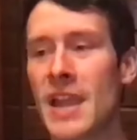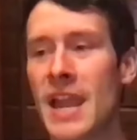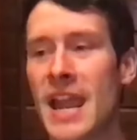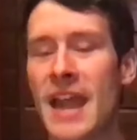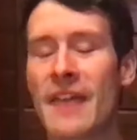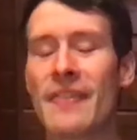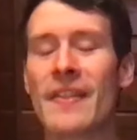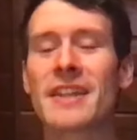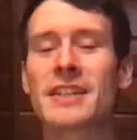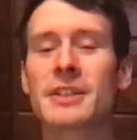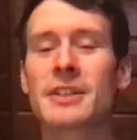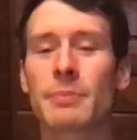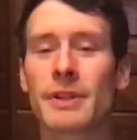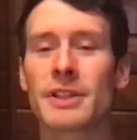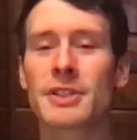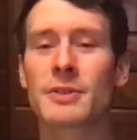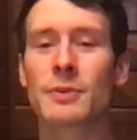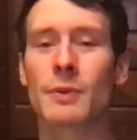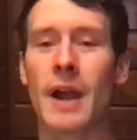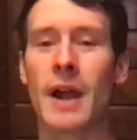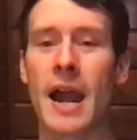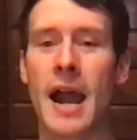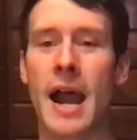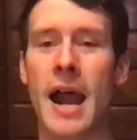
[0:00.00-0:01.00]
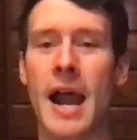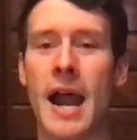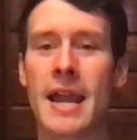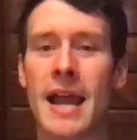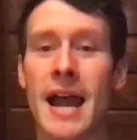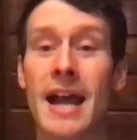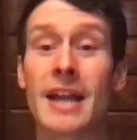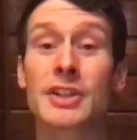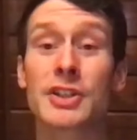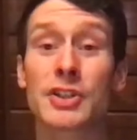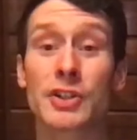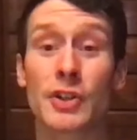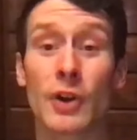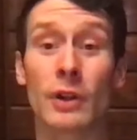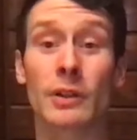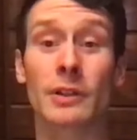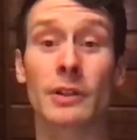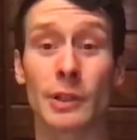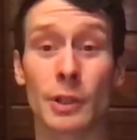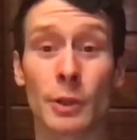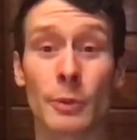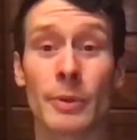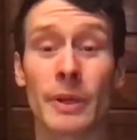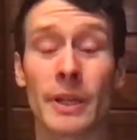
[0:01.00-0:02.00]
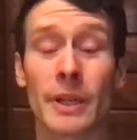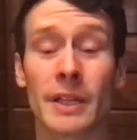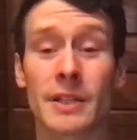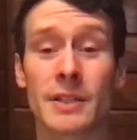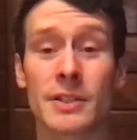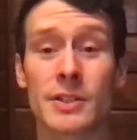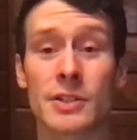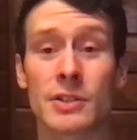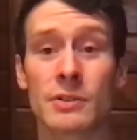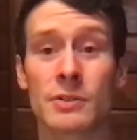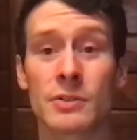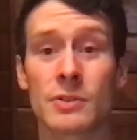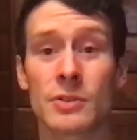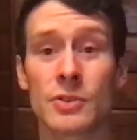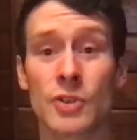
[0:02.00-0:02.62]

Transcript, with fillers: And that's a place where I struggle a little bit because